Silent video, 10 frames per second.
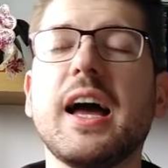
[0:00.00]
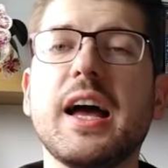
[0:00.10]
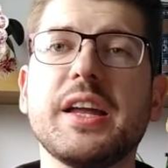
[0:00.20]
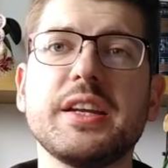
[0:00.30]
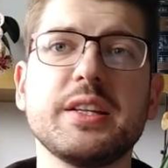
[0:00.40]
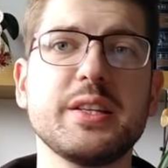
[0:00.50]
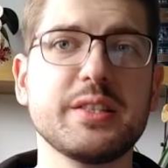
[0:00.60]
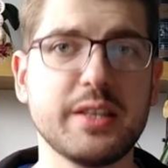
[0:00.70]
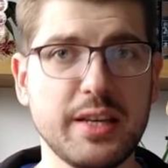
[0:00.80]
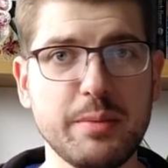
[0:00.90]
And it
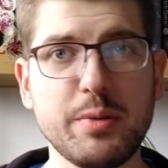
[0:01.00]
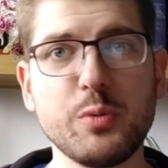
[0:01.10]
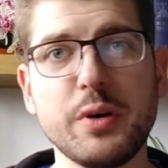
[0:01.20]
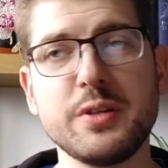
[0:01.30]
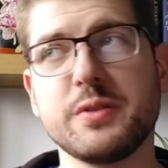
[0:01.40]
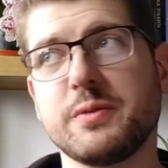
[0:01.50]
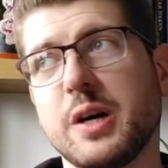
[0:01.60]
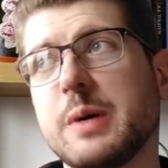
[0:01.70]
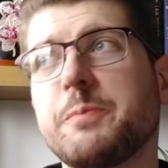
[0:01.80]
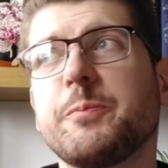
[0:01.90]
is a big waste of
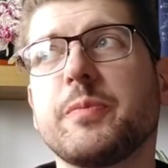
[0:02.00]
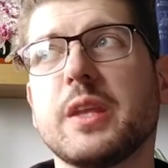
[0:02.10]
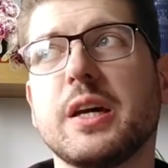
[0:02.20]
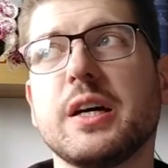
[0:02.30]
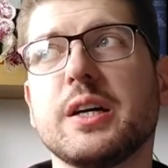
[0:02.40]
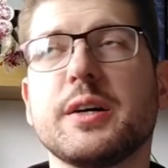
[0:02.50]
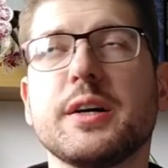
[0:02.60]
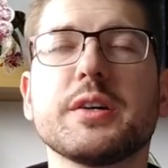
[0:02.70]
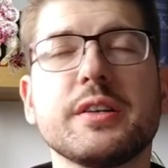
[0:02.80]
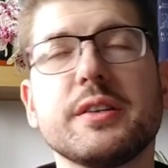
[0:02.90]
time. I,
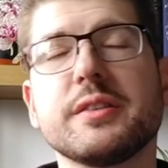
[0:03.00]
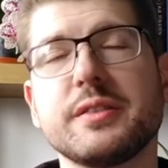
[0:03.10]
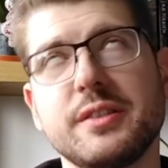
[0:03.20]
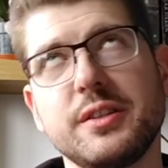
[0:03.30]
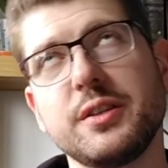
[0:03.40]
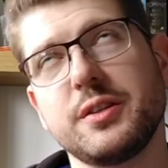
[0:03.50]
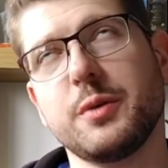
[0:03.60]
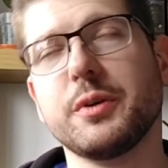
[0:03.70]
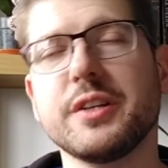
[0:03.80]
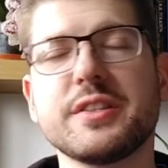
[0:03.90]
I, you
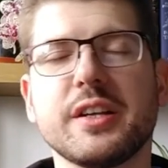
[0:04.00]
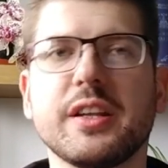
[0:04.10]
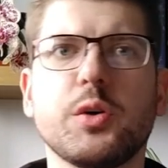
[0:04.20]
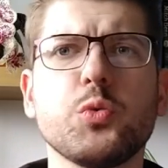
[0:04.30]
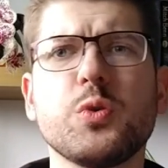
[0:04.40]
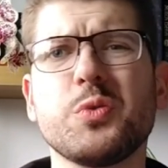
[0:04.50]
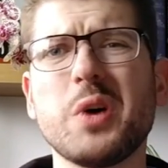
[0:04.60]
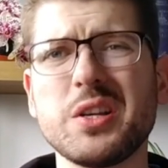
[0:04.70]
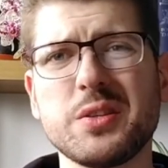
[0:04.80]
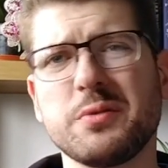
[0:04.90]
know what, it's not like, ooh, a
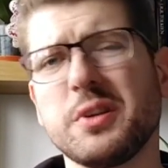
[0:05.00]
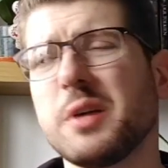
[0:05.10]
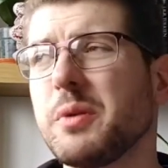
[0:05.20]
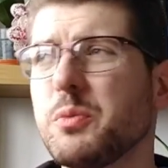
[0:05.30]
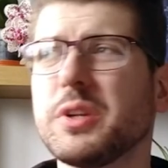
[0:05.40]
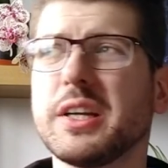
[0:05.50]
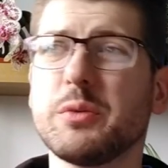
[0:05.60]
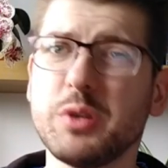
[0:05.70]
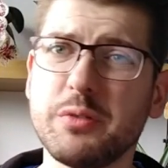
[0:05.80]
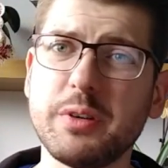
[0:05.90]
waste of time, I want to
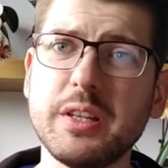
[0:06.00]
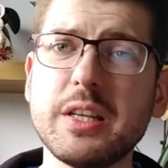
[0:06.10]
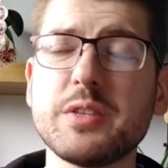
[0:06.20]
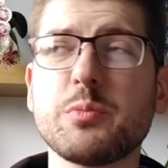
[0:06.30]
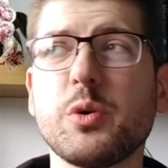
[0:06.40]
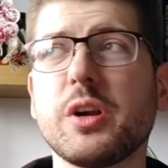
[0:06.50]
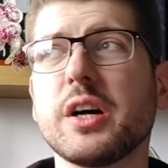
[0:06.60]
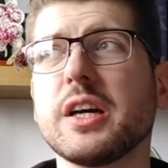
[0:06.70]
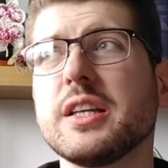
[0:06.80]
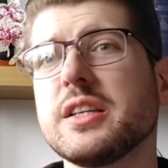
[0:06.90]
get rid of it. It's more
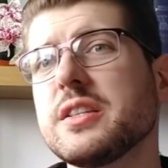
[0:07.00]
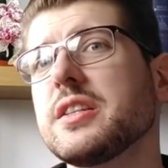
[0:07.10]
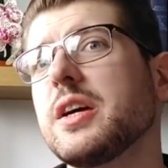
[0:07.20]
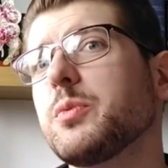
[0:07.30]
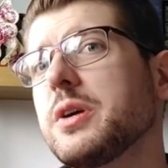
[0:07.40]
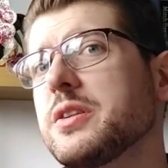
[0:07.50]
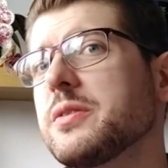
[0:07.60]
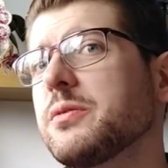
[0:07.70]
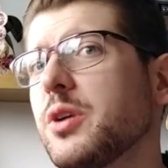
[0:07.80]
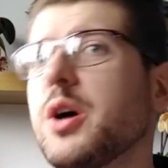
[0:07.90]
like it is a waste
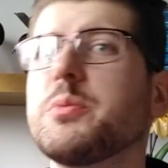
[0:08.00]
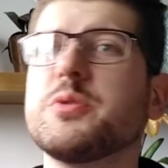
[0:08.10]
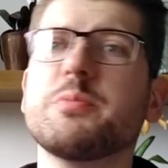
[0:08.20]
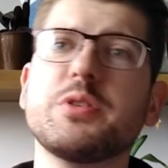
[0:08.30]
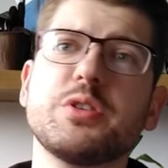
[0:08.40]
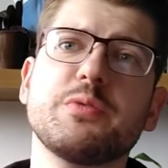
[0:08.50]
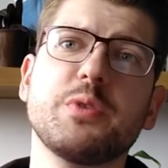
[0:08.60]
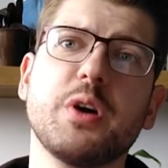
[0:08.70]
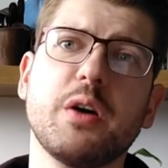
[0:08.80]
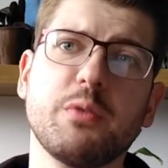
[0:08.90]
of time, especially if
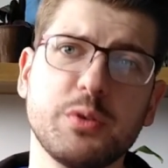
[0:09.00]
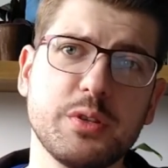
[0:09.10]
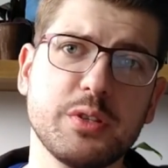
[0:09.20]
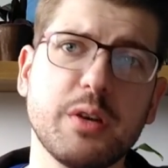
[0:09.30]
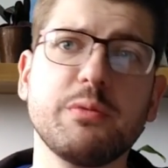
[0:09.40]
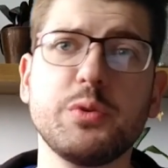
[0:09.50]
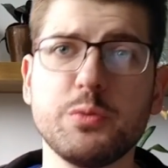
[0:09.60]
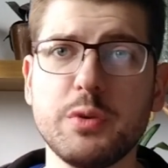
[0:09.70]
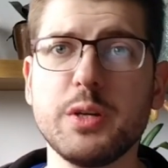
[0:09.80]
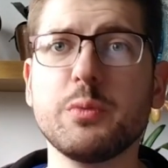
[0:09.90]
you have other stuff you
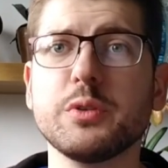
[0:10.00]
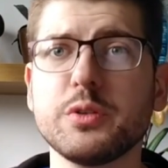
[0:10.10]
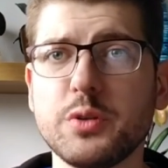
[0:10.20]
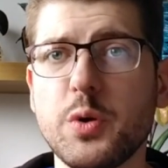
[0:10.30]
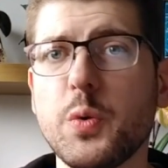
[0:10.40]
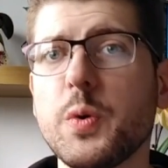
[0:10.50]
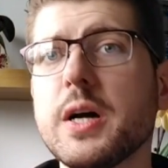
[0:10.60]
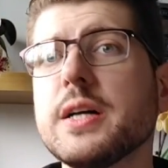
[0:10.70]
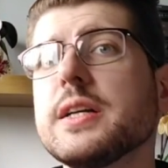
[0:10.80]
really want to do.